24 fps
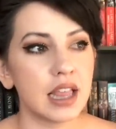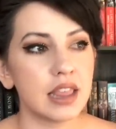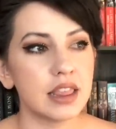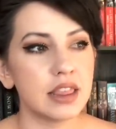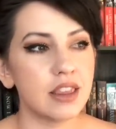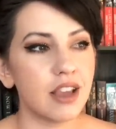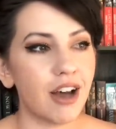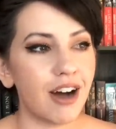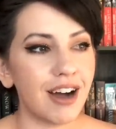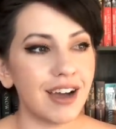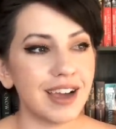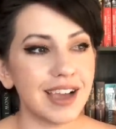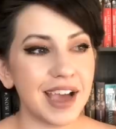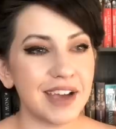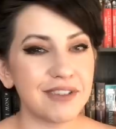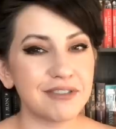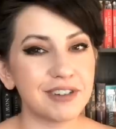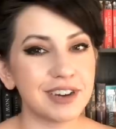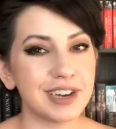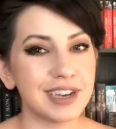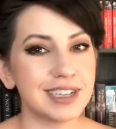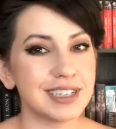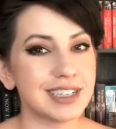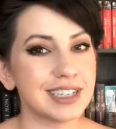not
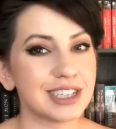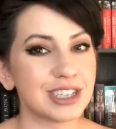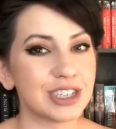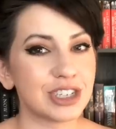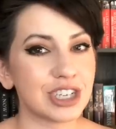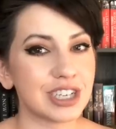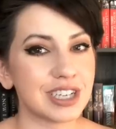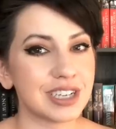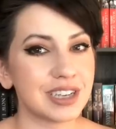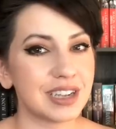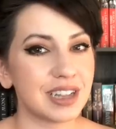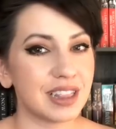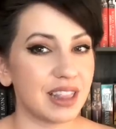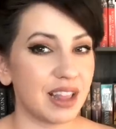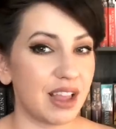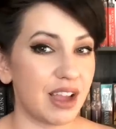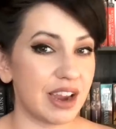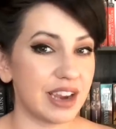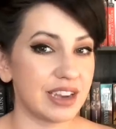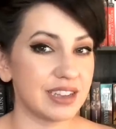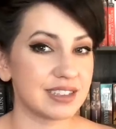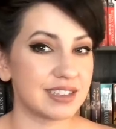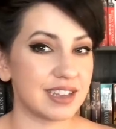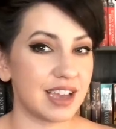every edition
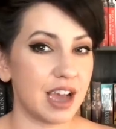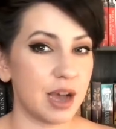lines